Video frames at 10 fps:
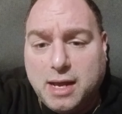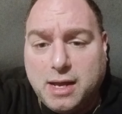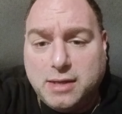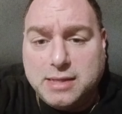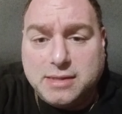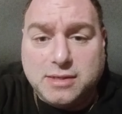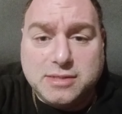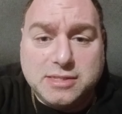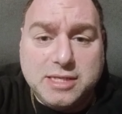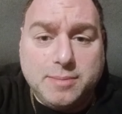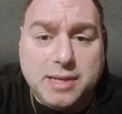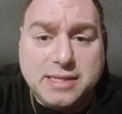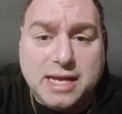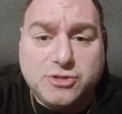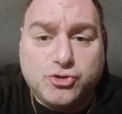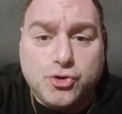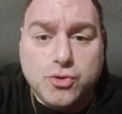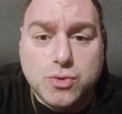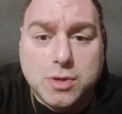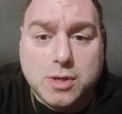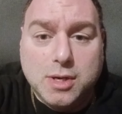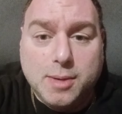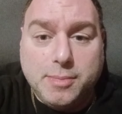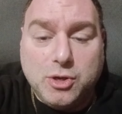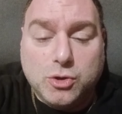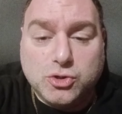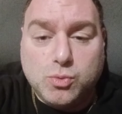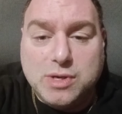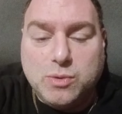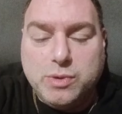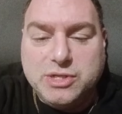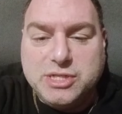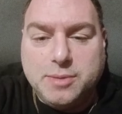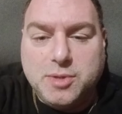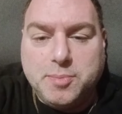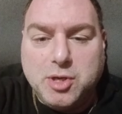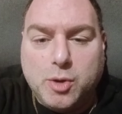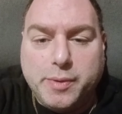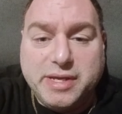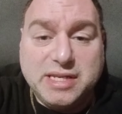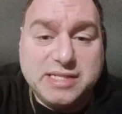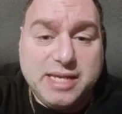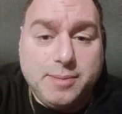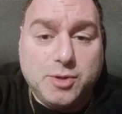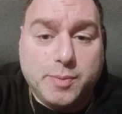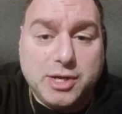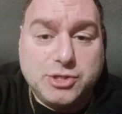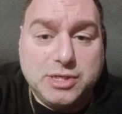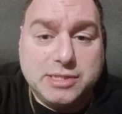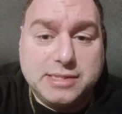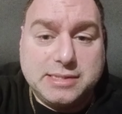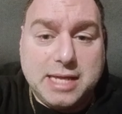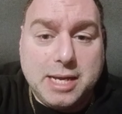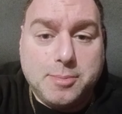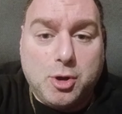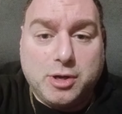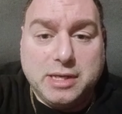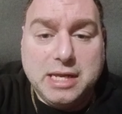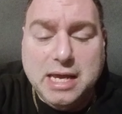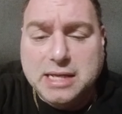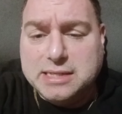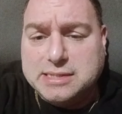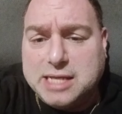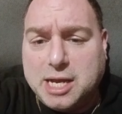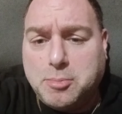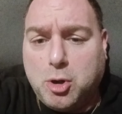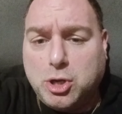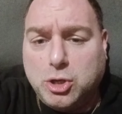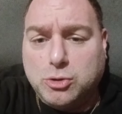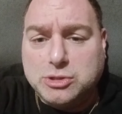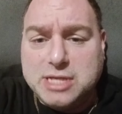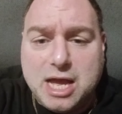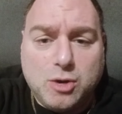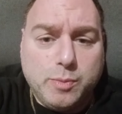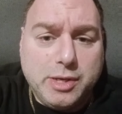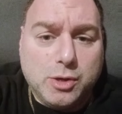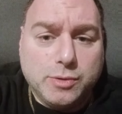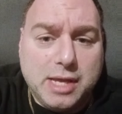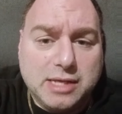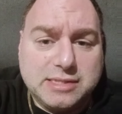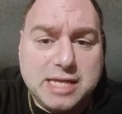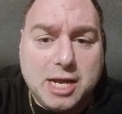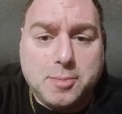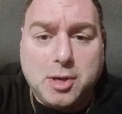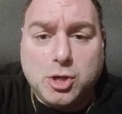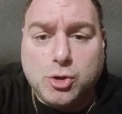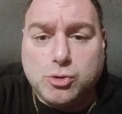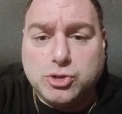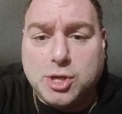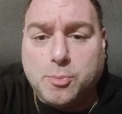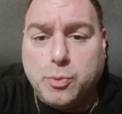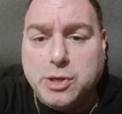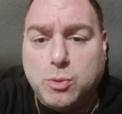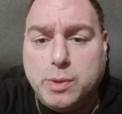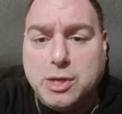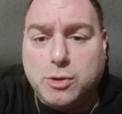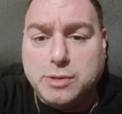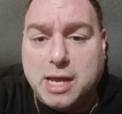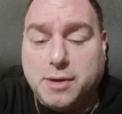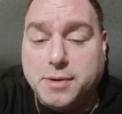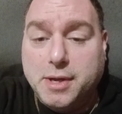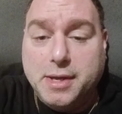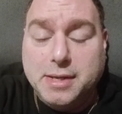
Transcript: Uh, that doesn't seem like that's true because we, we seem to be going in the same direction as the stock market. The stock market goes down, we go down. Stock market goes up, we, we go down.